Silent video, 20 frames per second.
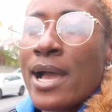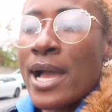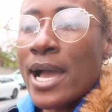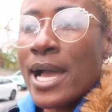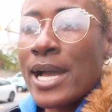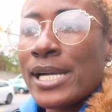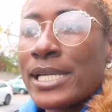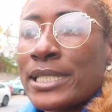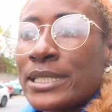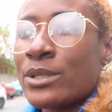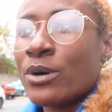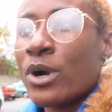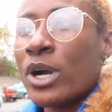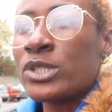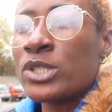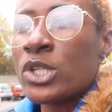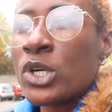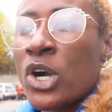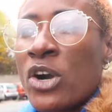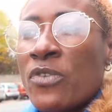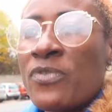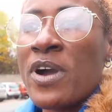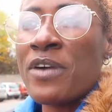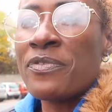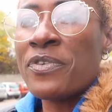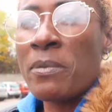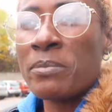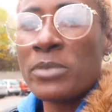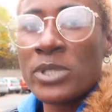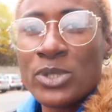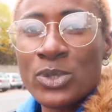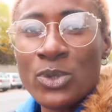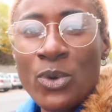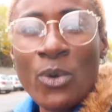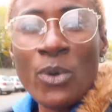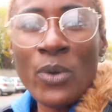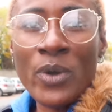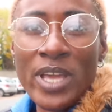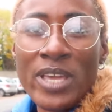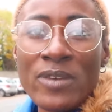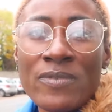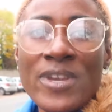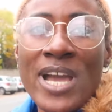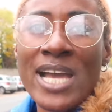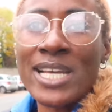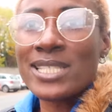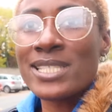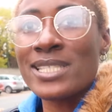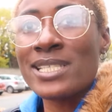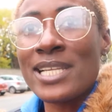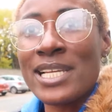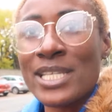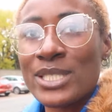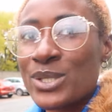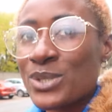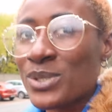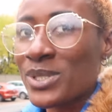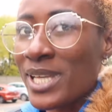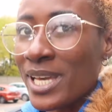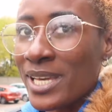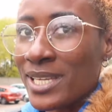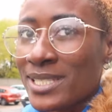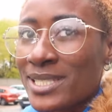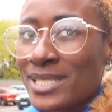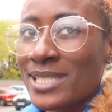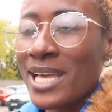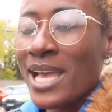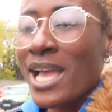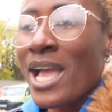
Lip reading: And you also confirm from the school if you are still a student.